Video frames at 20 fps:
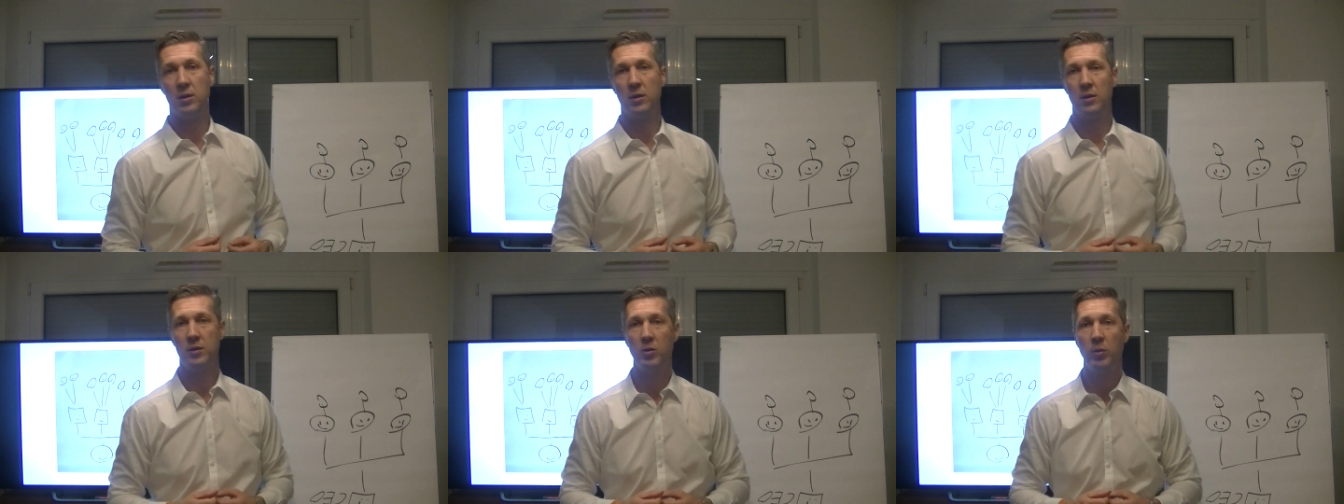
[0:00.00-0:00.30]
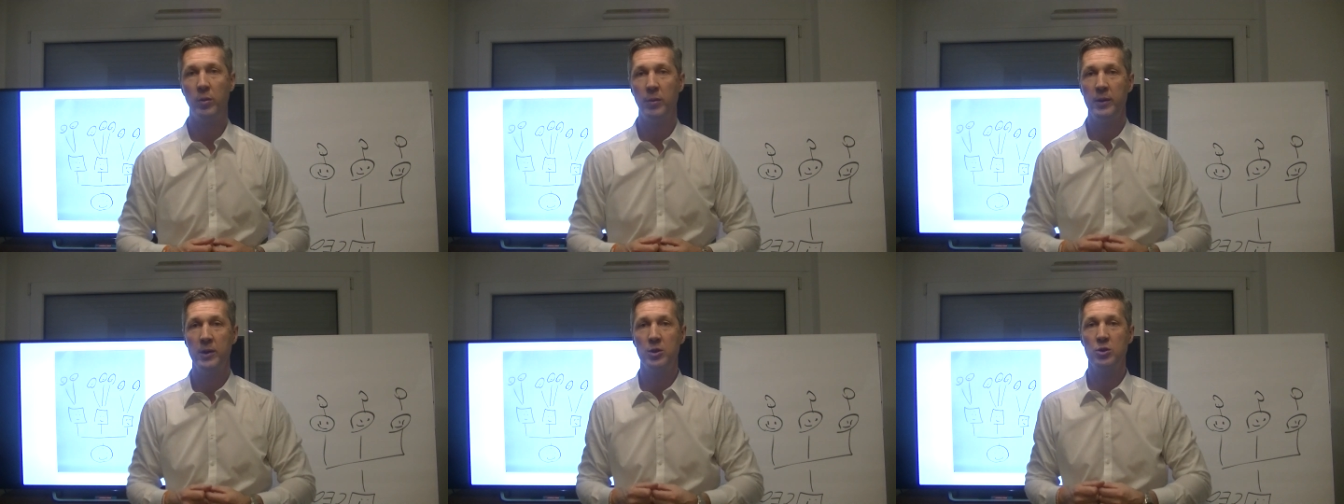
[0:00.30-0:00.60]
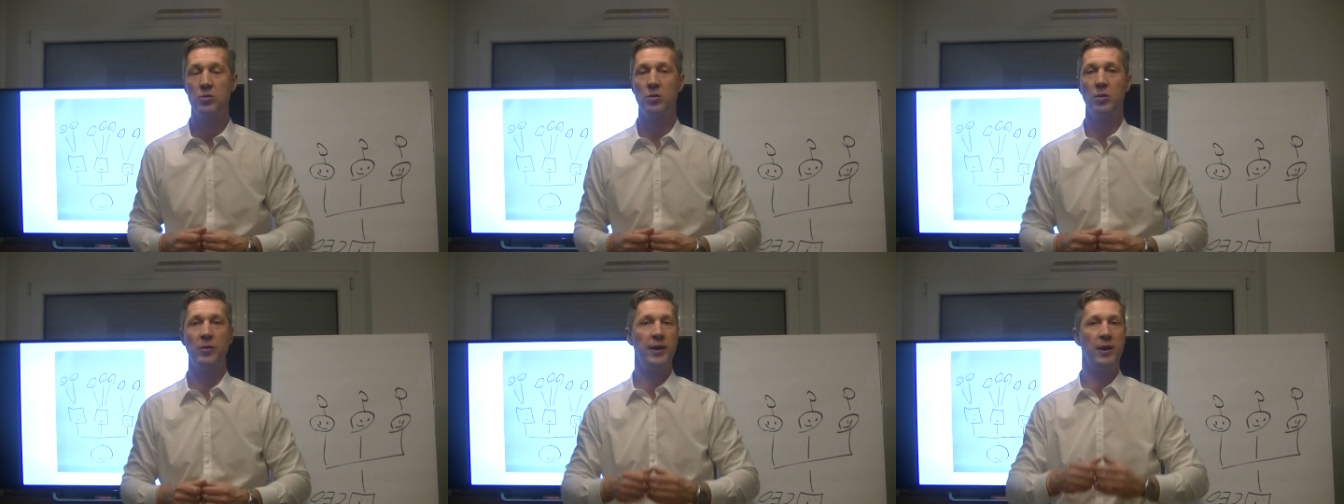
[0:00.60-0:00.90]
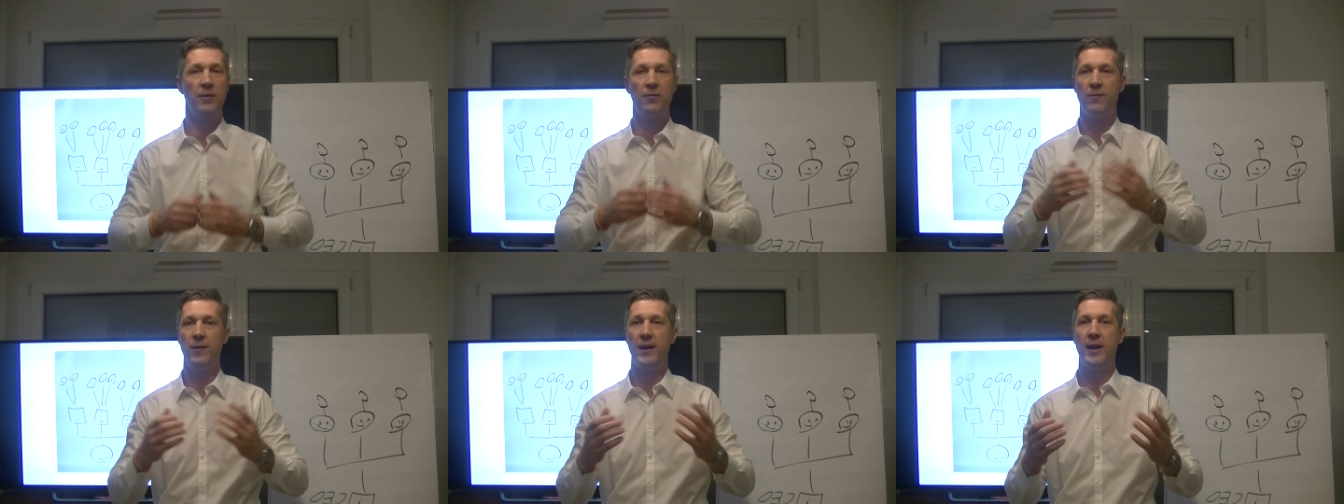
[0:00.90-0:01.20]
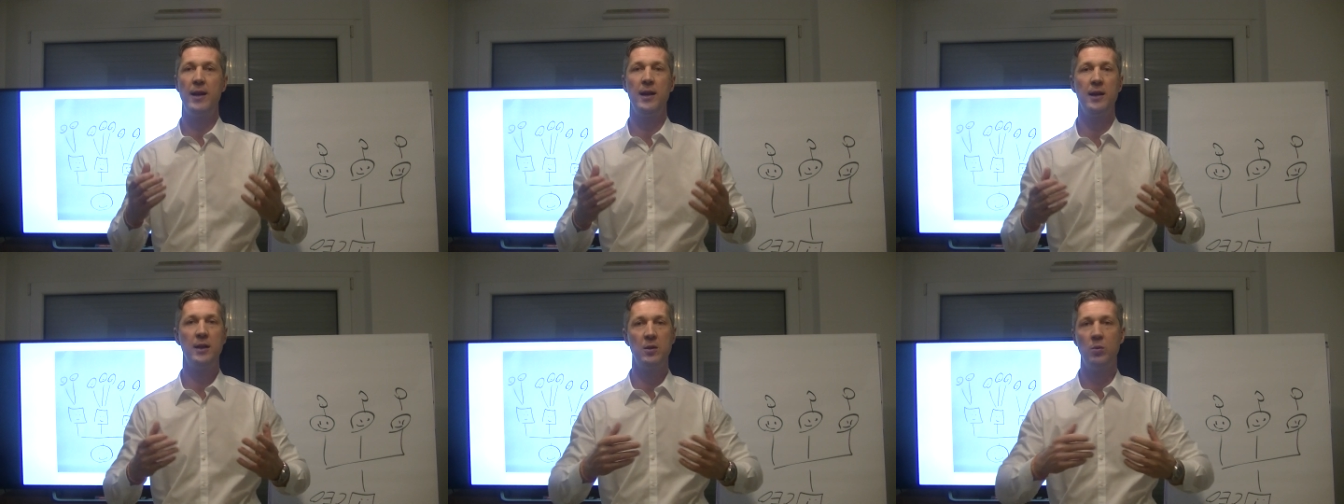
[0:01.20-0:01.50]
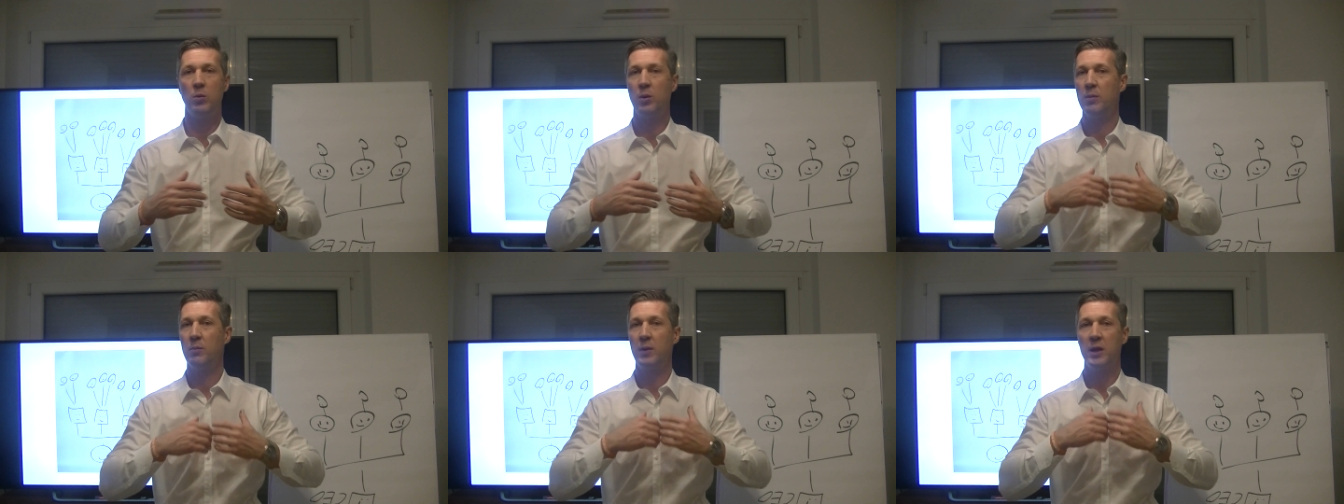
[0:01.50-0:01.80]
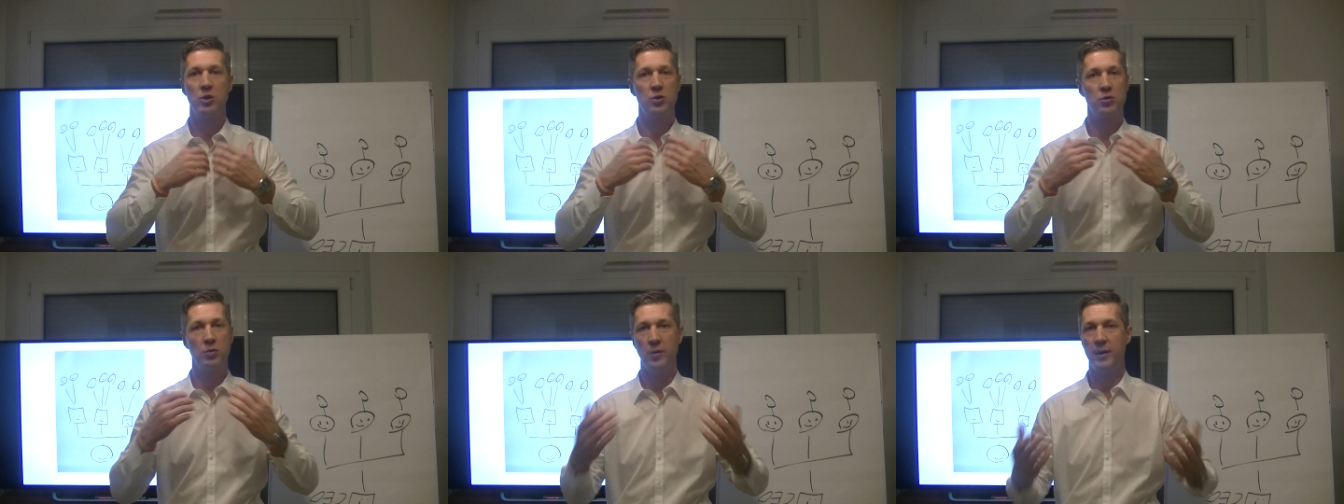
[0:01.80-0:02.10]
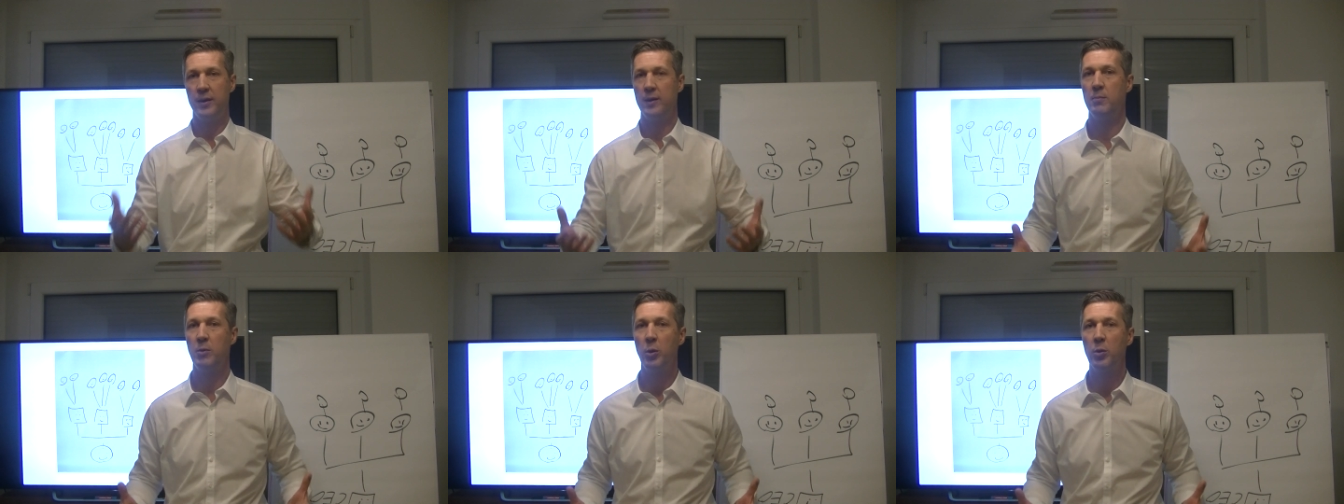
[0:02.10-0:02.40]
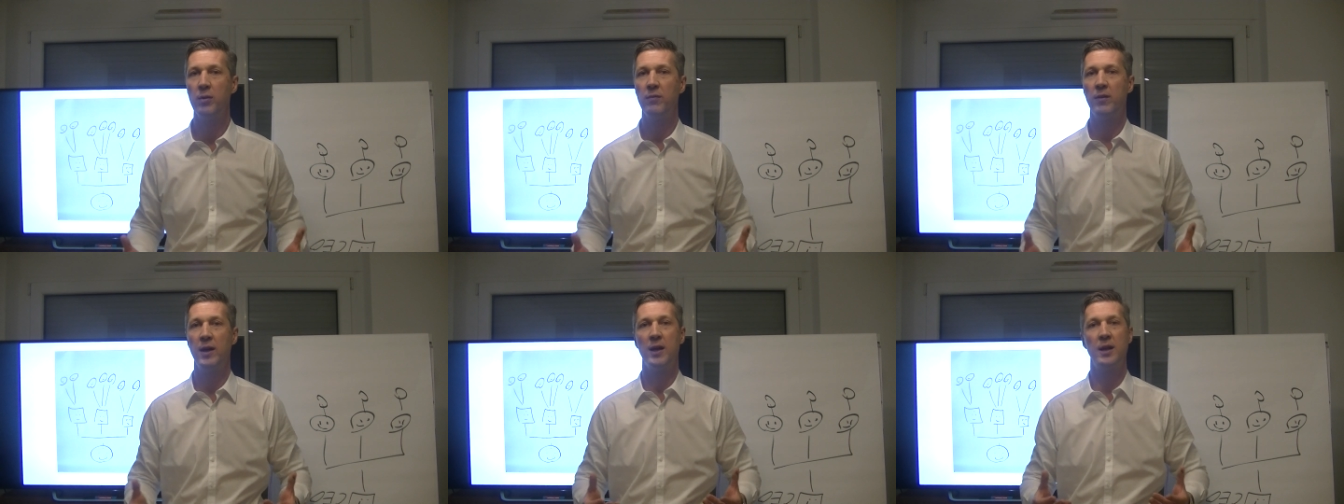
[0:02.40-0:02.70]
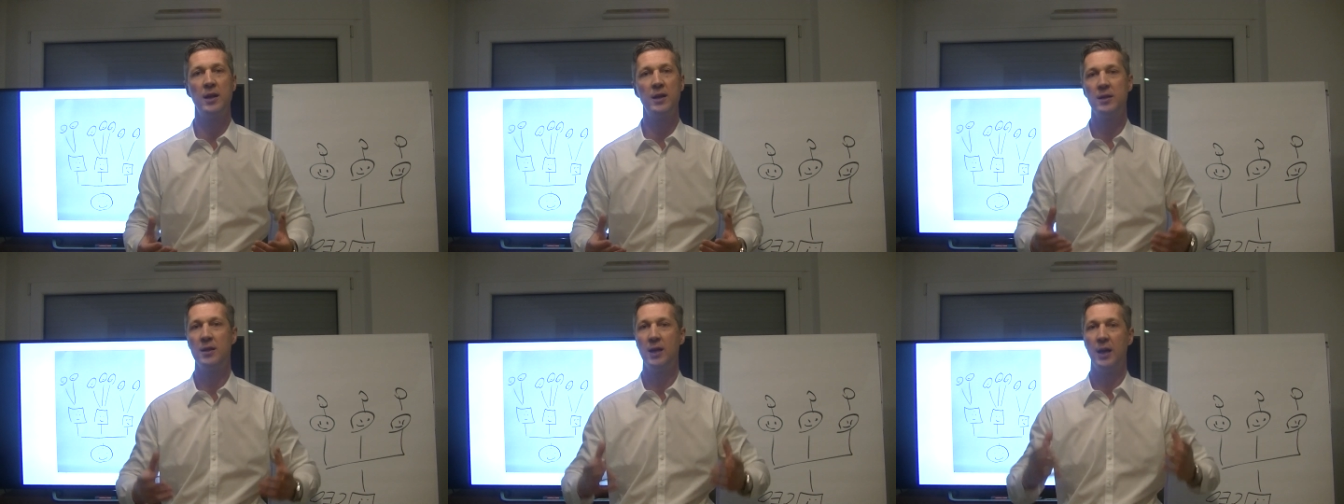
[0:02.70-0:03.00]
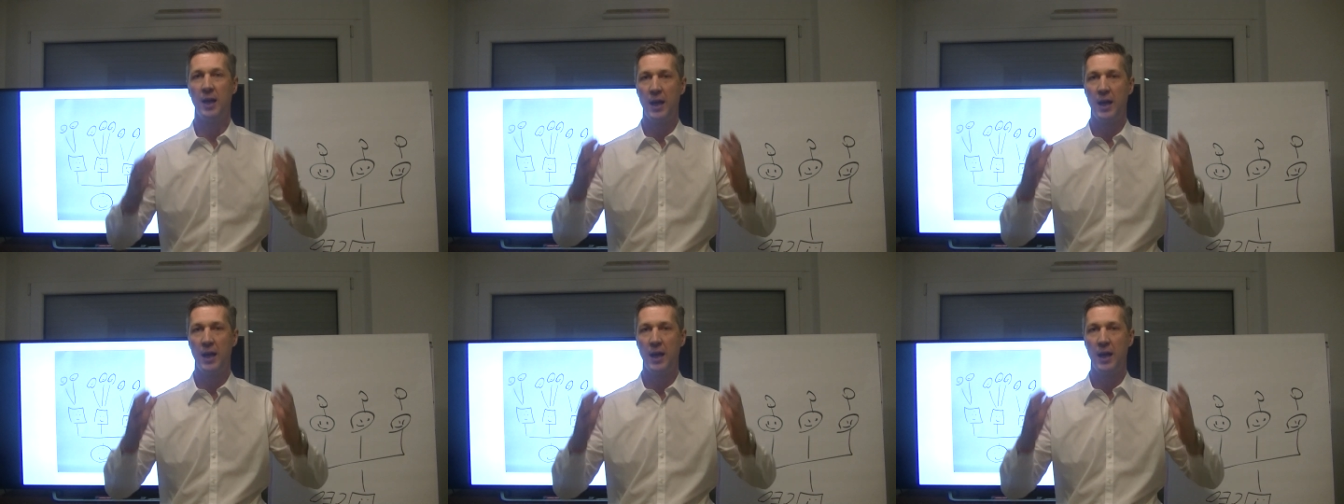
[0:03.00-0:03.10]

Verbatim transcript: You want to make sure they're friendly. You want to make sure they're motivated.